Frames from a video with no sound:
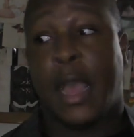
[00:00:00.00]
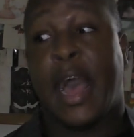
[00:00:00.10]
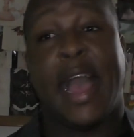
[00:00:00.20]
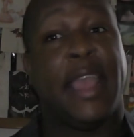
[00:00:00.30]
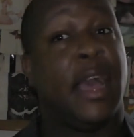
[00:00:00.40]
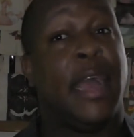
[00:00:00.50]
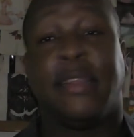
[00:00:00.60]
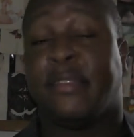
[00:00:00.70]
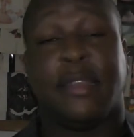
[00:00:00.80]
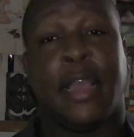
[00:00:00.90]
I
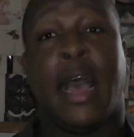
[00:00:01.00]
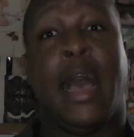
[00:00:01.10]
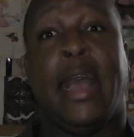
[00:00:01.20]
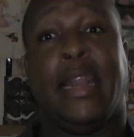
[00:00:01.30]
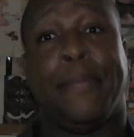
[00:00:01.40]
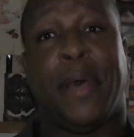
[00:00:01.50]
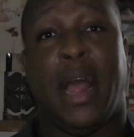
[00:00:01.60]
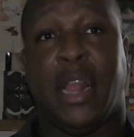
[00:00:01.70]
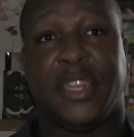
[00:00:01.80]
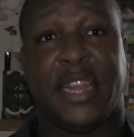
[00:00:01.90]
honest to God
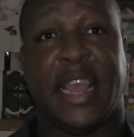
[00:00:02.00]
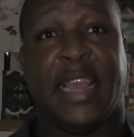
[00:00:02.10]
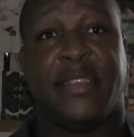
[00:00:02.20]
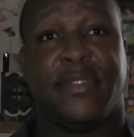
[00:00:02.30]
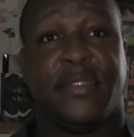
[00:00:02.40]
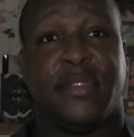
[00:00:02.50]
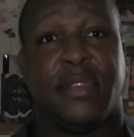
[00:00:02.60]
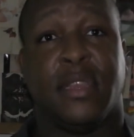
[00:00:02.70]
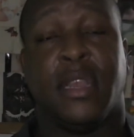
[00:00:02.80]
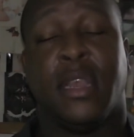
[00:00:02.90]
apologize.
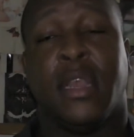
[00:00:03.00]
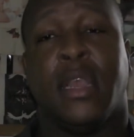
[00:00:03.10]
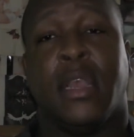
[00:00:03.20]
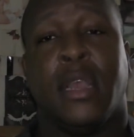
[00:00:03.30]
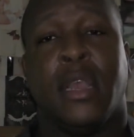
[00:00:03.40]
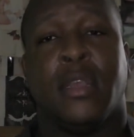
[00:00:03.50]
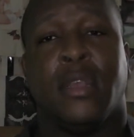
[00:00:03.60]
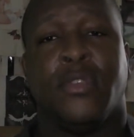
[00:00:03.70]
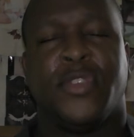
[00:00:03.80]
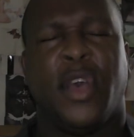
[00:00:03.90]

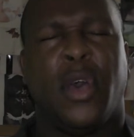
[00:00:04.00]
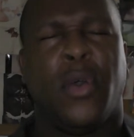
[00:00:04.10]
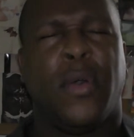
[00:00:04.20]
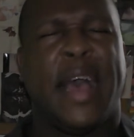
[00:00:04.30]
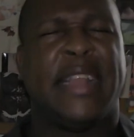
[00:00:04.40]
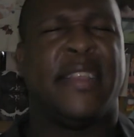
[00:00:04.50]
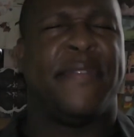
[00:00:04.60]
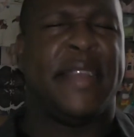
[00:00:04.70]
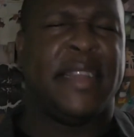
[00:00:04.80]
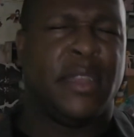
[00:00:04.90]
So I
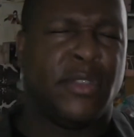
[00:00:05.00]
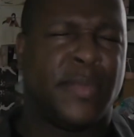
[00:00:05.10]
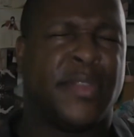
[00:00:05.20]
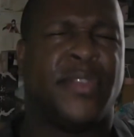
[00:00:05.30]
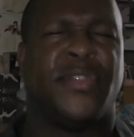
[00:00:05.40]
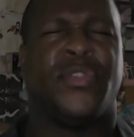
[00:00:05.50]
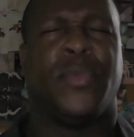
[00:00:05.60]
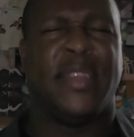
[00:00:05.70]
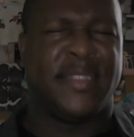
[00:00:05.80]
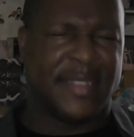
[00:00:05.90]
defended Ghostbusters
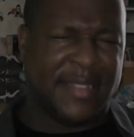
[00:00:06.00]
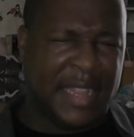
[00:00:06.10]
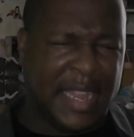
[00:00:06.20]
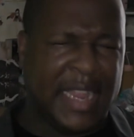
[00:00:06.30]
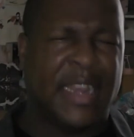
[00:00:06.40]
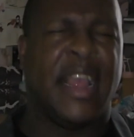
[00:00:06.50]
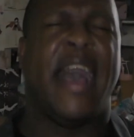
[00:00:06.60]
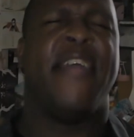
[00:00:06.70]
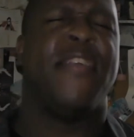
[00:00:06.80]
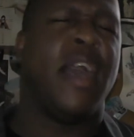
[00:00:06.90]
2016.
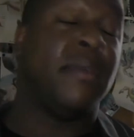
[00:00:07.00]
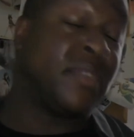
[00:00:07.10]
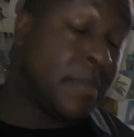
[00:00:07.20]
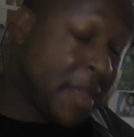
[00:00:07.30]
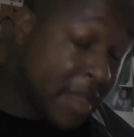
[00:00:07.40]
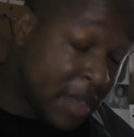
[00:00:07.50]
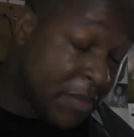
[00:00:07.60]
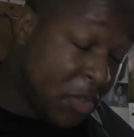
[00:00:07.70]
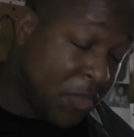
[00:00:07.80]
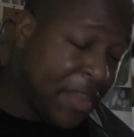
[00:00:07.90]
I thought it was going to be a good
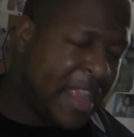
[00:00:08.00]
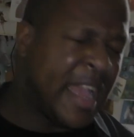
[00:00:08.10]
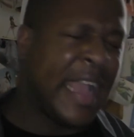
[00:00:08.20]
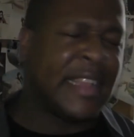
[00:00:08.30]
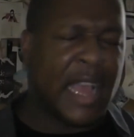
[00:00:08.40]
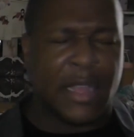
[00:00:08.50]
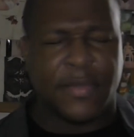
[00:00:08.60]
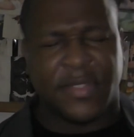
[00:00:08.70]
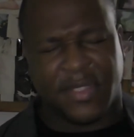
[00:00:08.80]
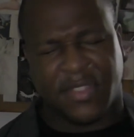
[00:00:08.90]
movie. I thought it
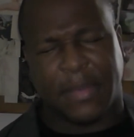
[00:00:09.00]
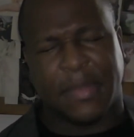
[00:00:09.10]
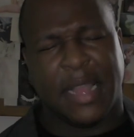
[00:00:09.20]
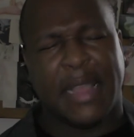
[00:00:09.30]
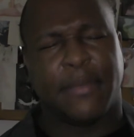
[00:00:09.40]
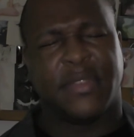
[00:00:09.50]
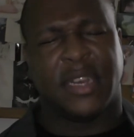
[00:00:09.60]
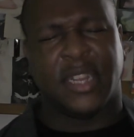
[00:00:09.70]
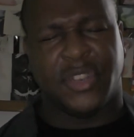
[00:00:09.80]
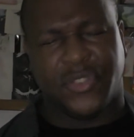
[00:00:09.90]
was just something I was
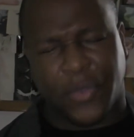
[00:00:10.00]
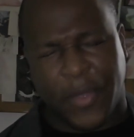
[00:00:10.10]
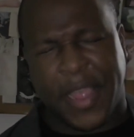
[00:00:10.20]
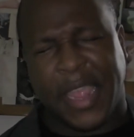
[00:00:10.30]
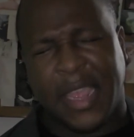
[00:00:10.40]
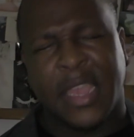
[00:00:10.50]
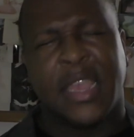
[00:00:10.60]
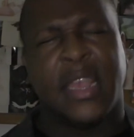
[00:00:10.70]
going to enjoy.